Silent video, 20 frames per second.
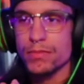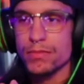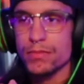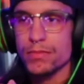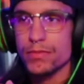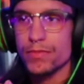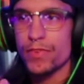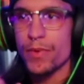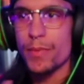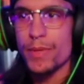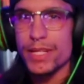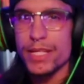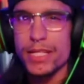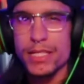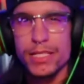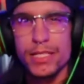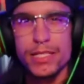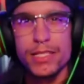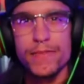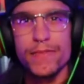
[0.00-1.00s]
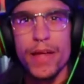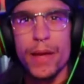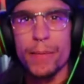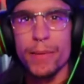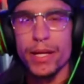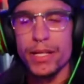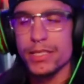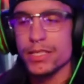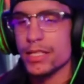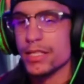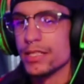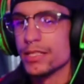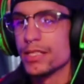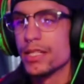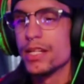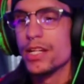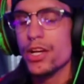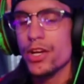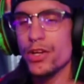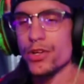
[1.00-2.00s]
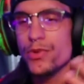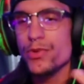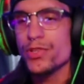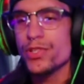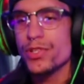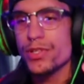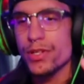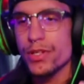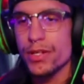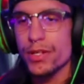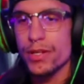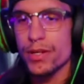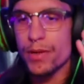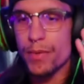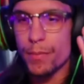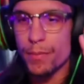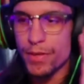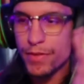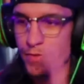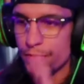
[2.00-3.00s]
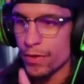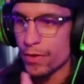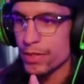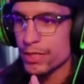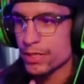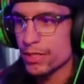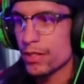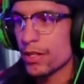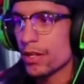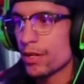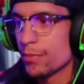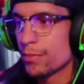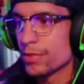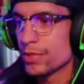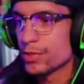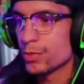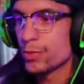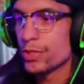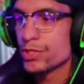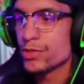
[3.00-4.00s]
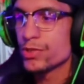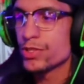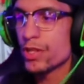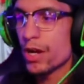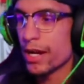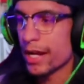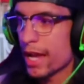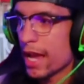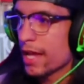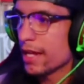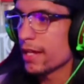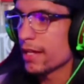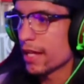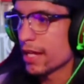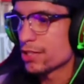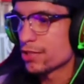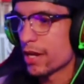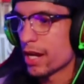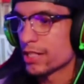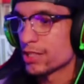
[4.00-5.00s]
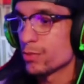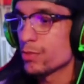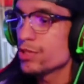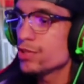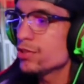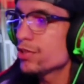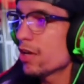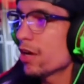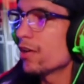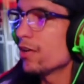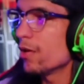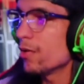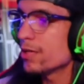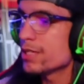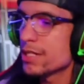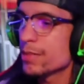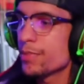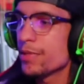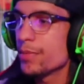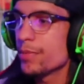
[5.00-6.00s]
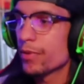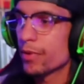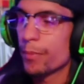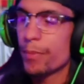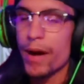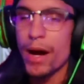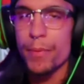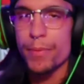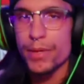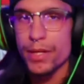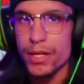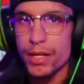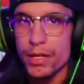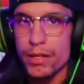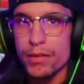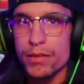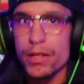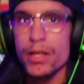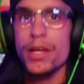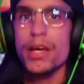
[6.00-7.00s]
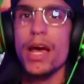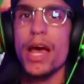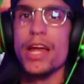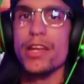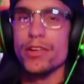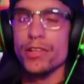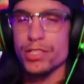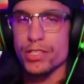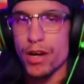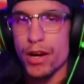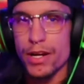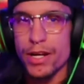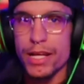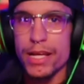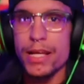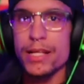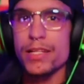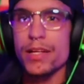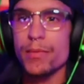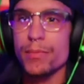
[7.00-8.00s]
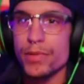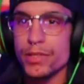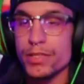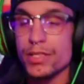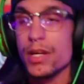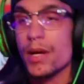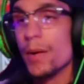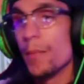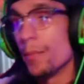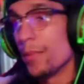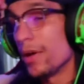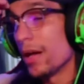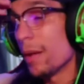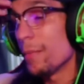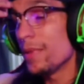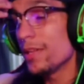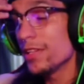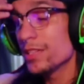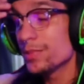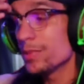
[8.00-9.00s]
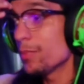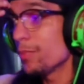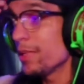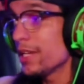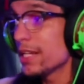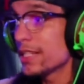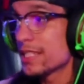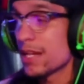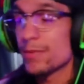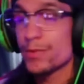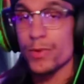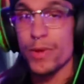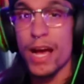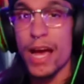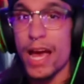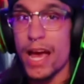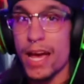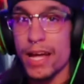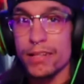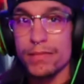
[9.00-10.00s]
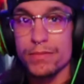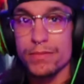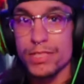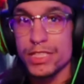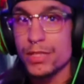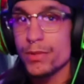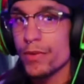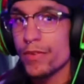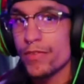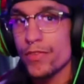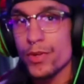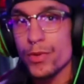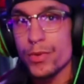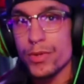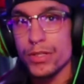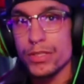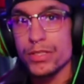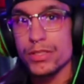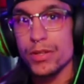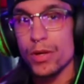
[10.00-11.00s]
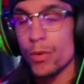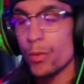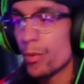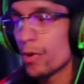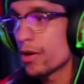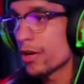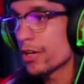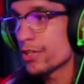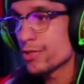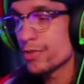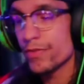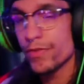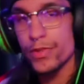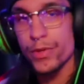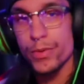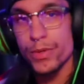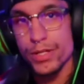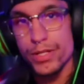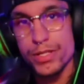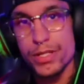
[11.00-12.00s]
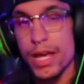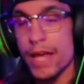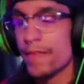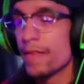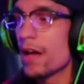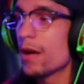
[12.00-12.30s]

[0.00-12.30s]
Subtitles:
from a distance, if that makes sense. You should be focused on the numbers once you start gaining that traction. Once you start noticing people are popping in and you're starting to get numbers. But I mean, there's been plenty of times where I had 0 viewers or 1 or 2 viewers. And